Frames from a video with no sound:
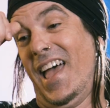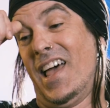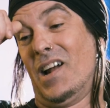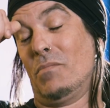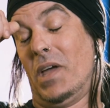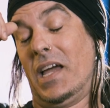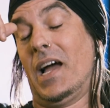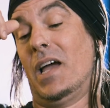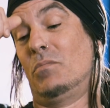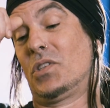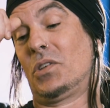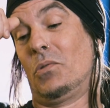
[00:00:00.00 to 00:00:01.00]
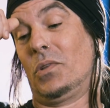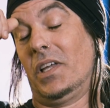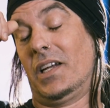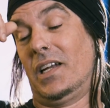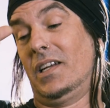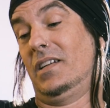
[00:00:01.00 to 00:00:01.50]
and I'm like, I'm so
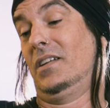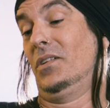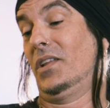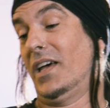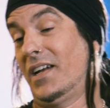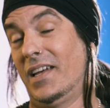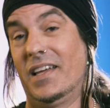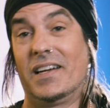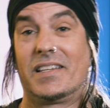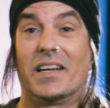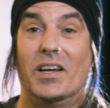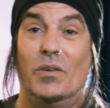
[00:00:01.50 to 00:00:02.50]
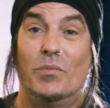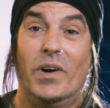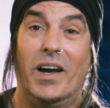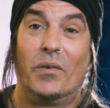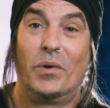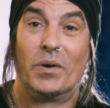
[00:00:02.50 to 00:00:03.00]
glad I didn't know that ahead of time.
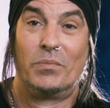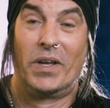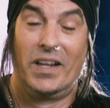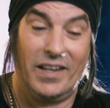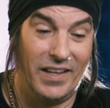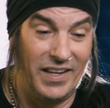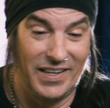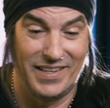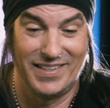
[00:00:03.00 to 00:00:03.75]
I would have been like